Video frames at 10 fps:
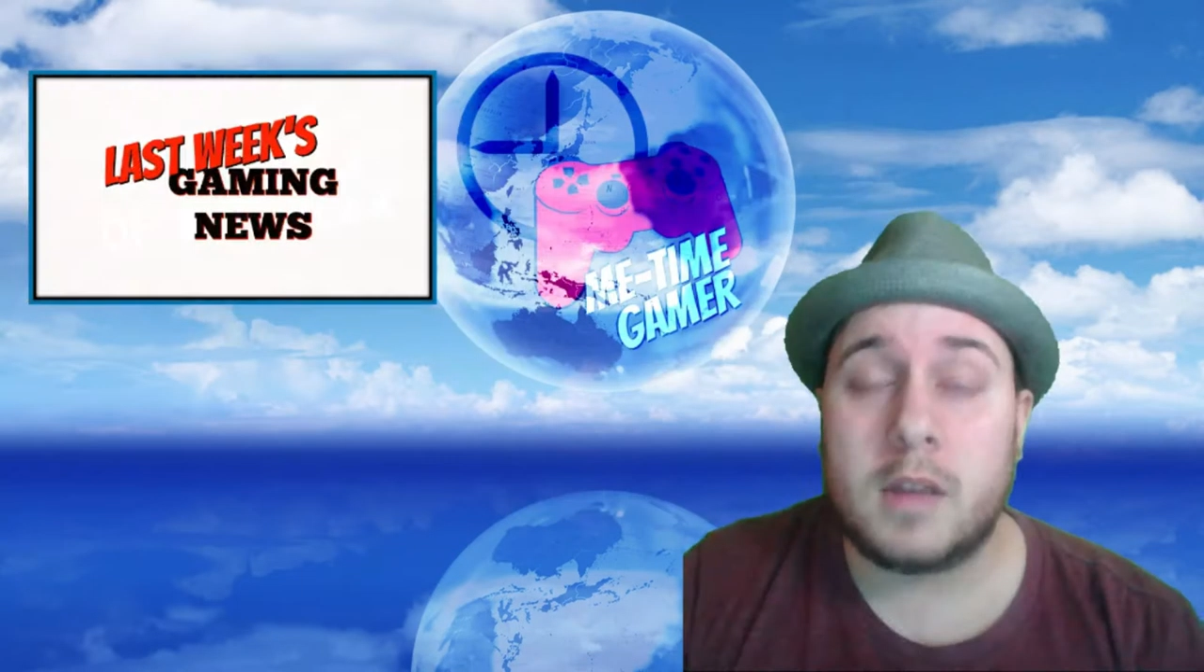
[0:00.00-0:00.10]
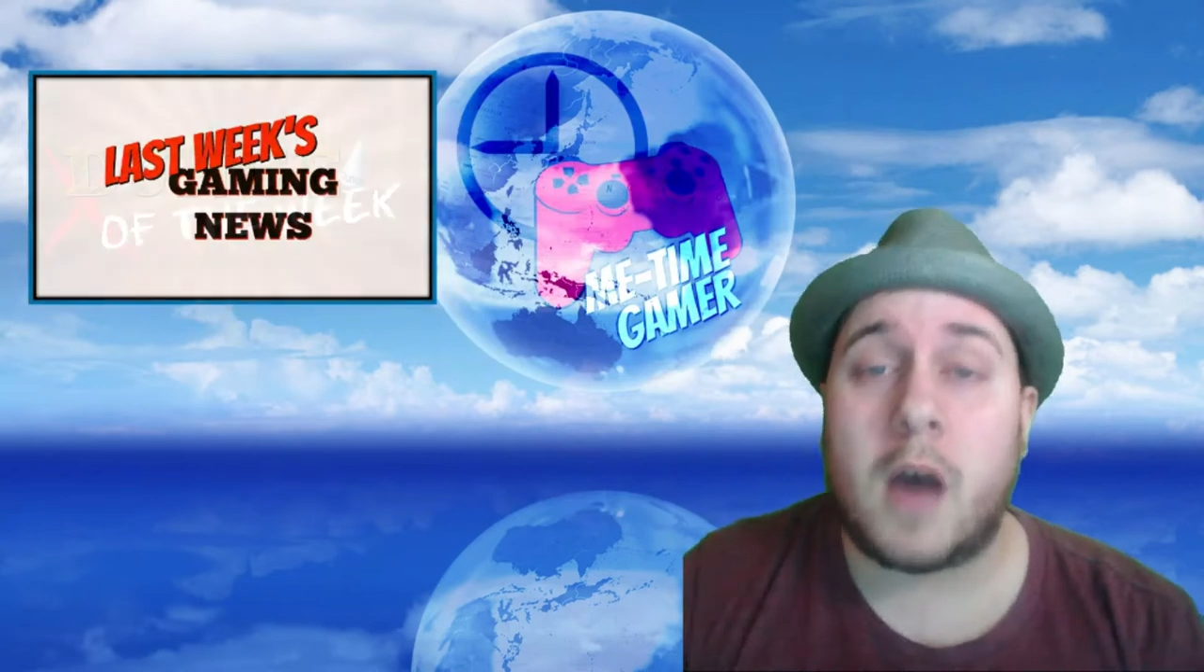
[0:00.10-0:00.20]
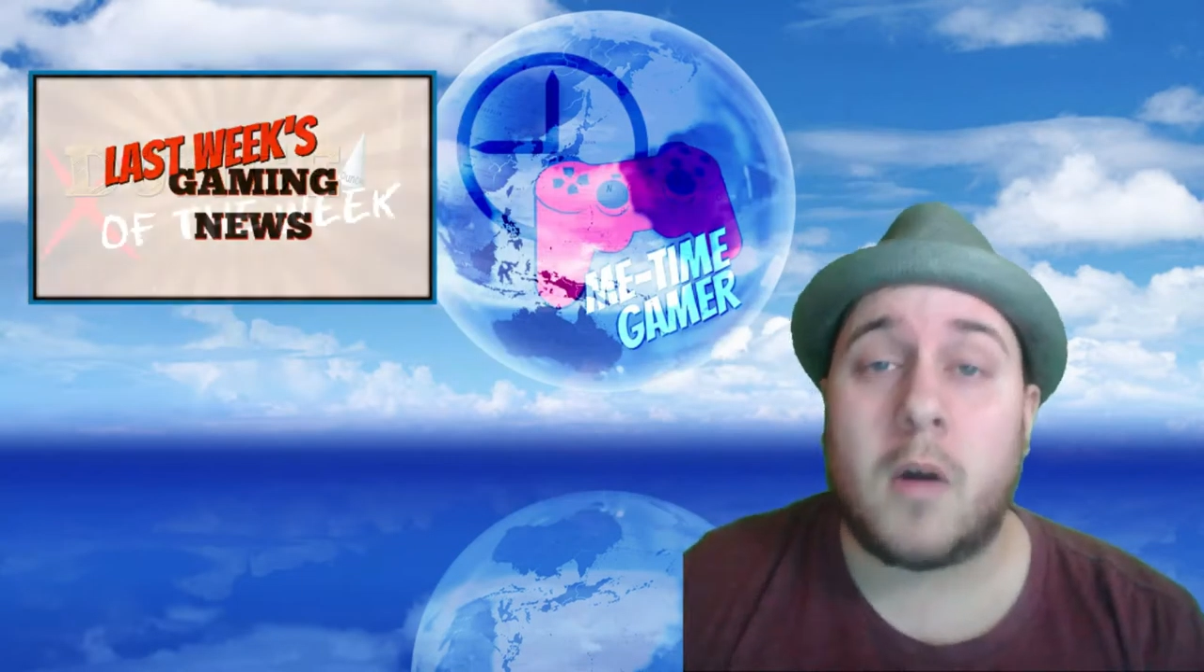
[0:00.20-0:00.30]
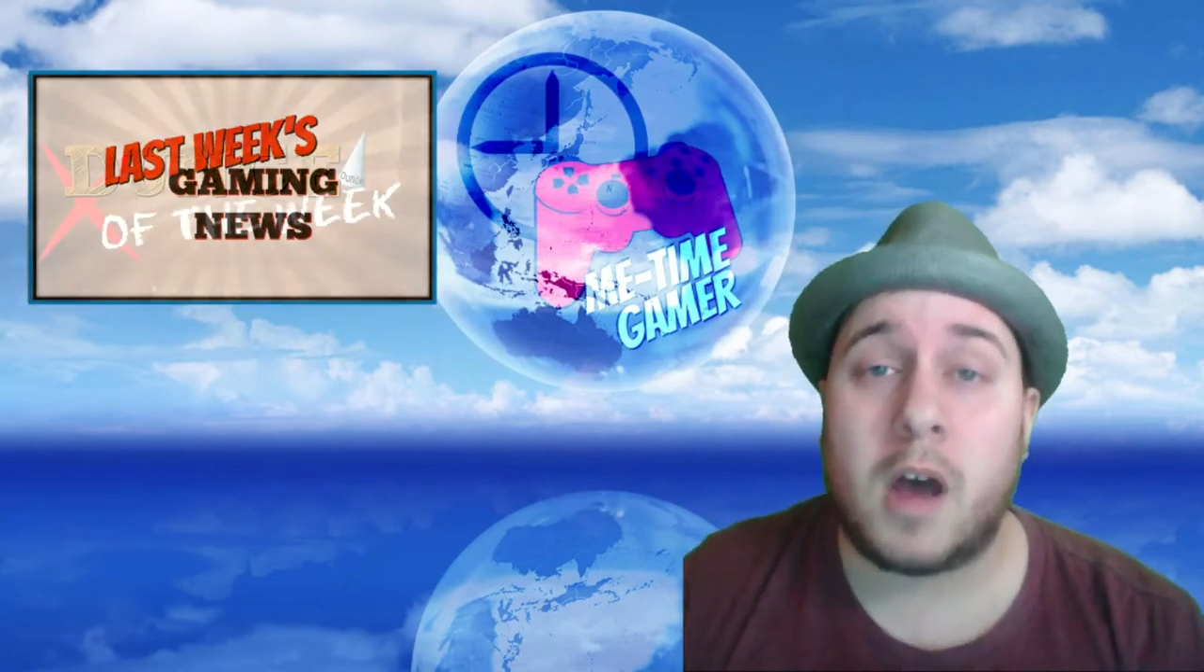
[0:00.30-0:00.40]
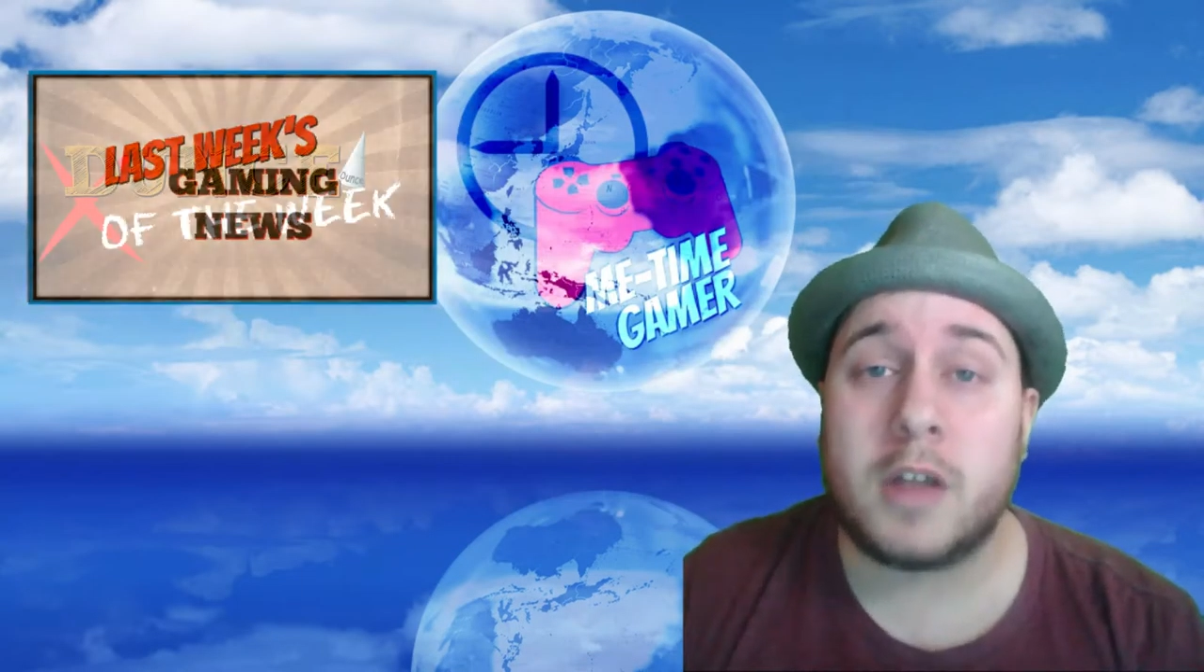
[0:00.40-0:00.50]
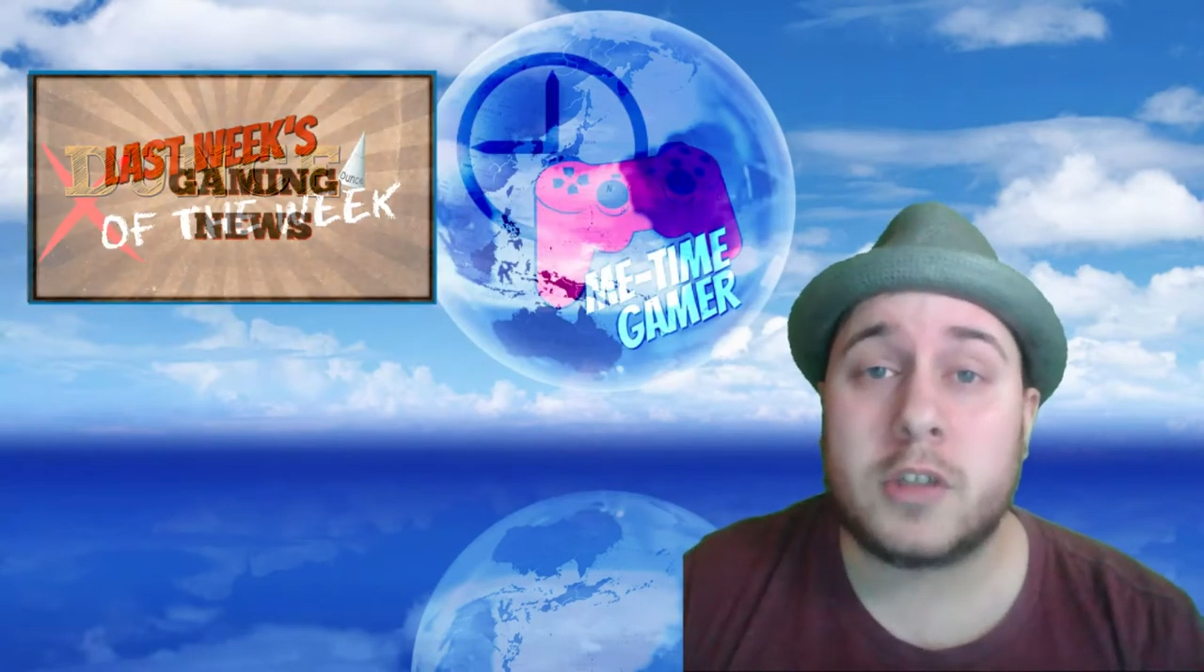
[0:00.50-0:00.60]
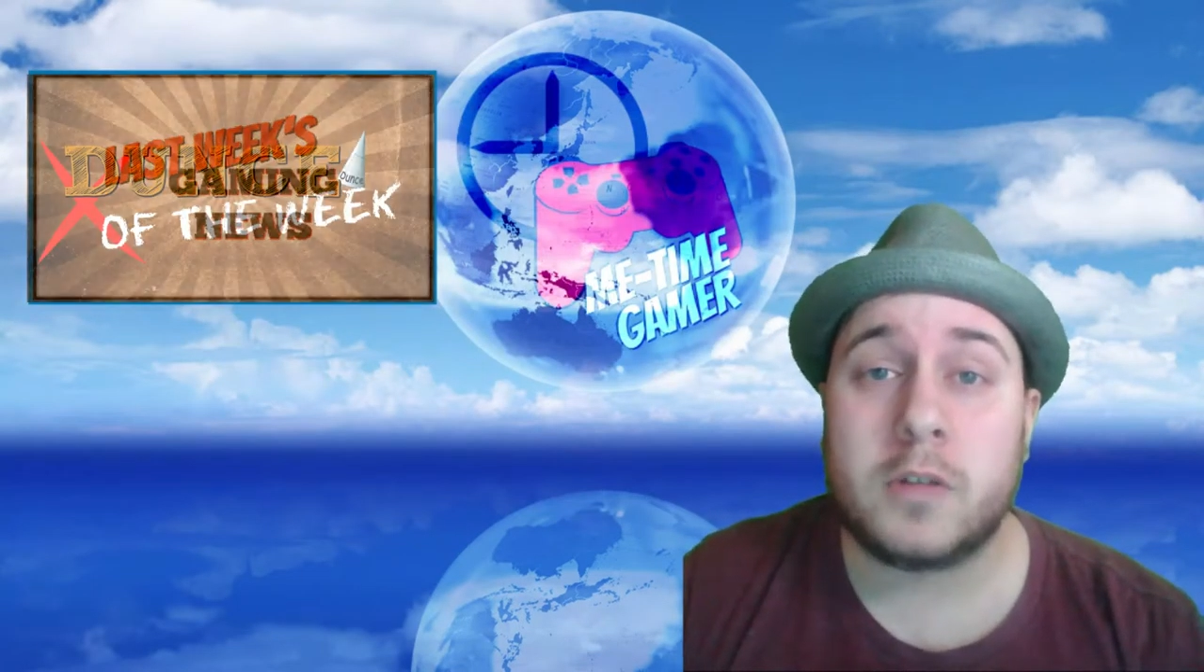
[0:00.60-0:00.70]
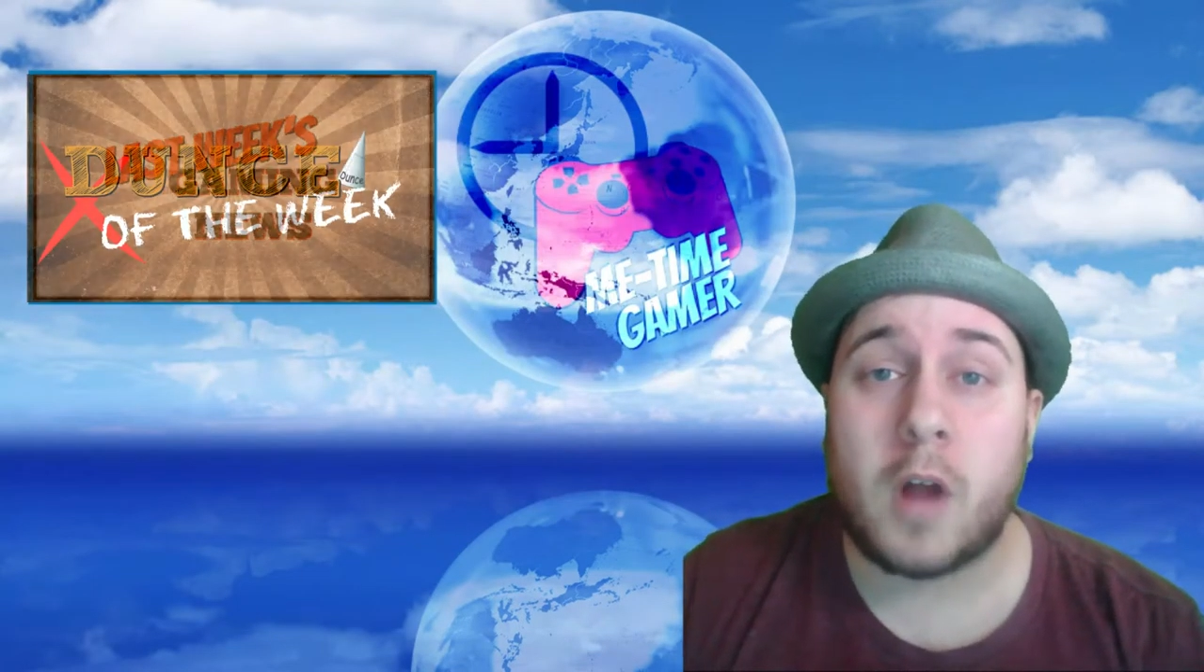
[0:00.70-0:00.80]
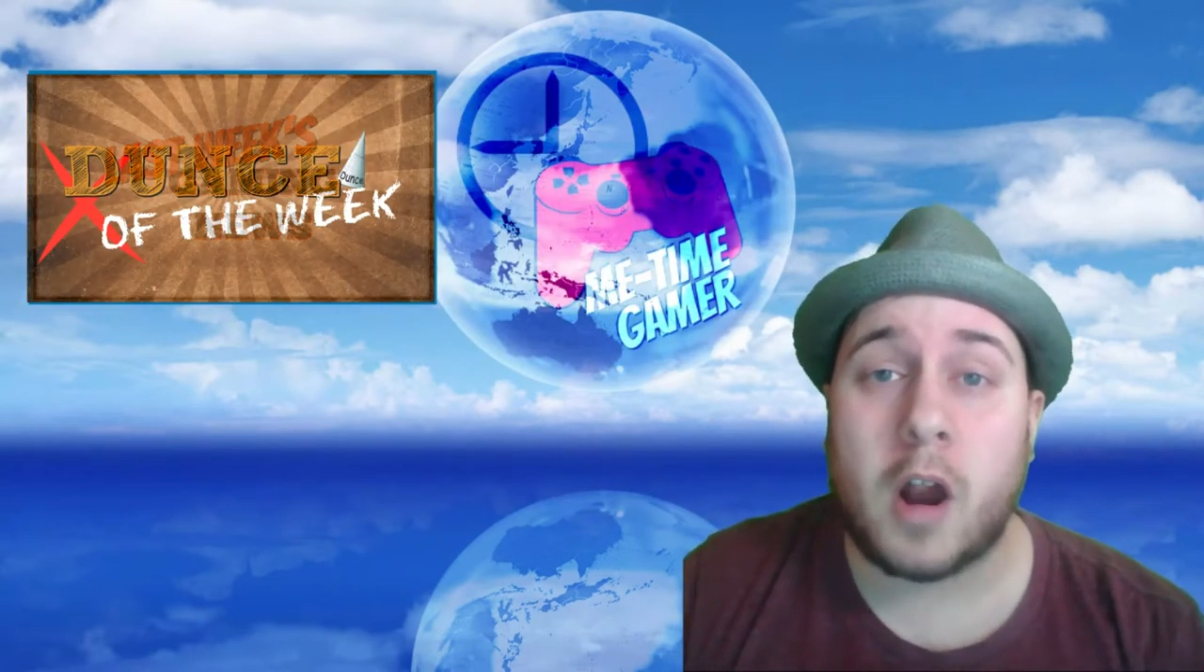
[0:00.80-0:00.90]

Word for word: Now onto